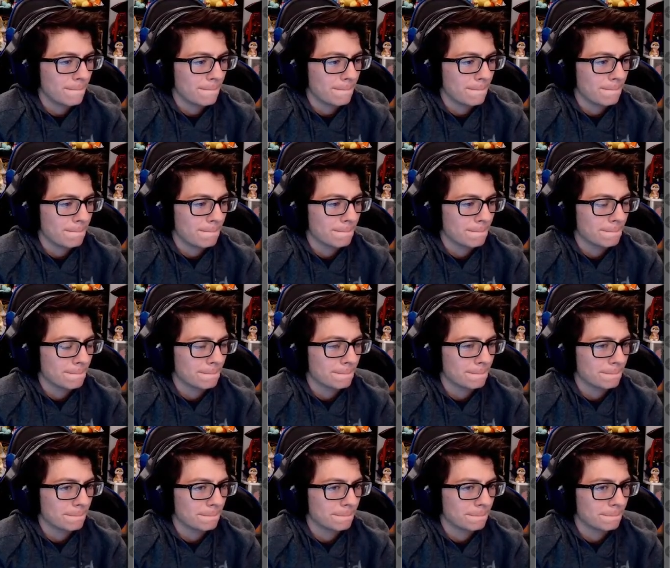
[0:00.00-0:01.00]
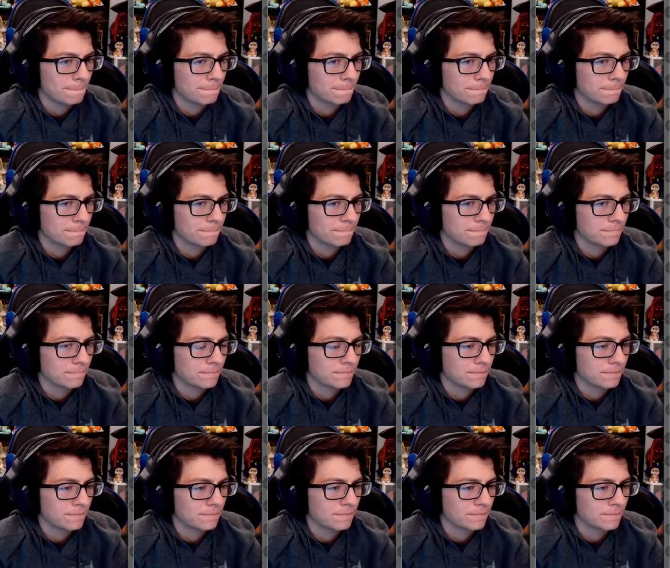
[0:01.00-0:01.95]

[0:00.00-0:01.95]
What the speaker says: (no one is talking)